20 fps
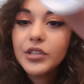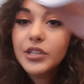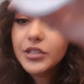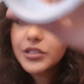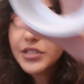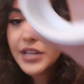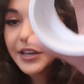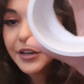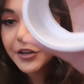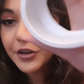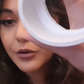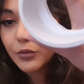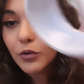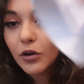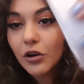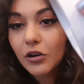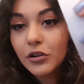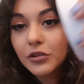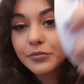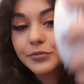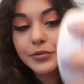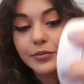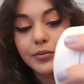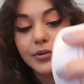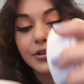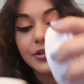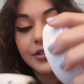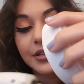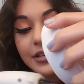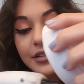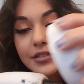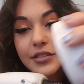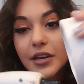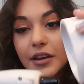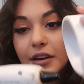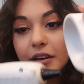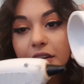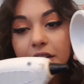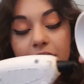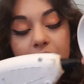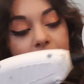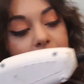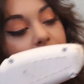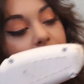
You take your wall, you put it on the inside,